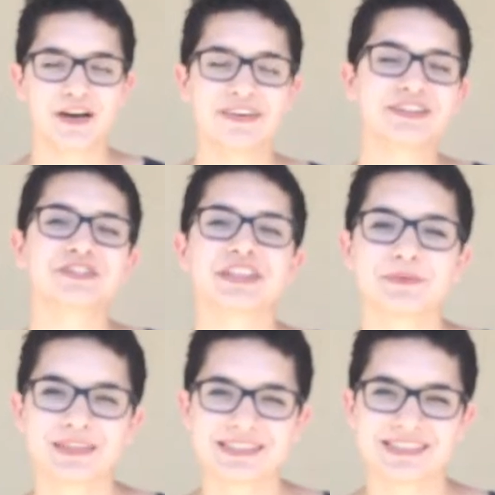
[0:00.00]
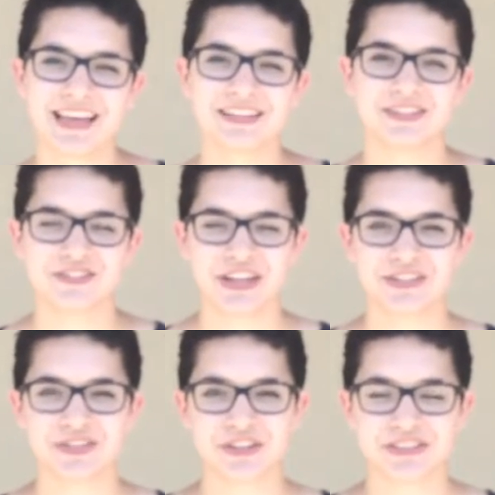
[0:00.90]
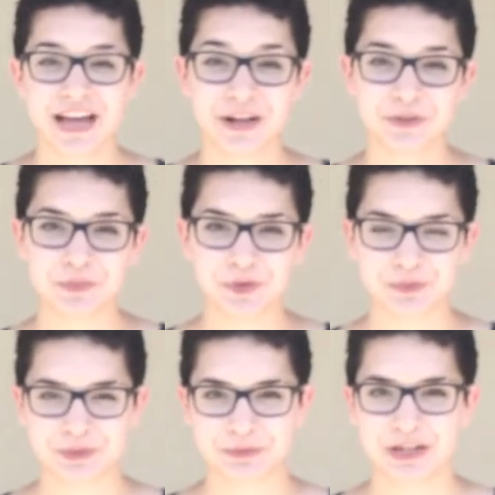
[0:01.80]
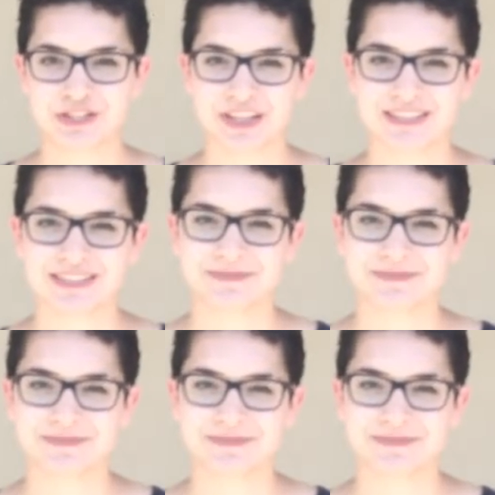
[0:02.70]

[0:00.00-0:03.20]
Eventually, we decided to change our entire Rube Goldberg project.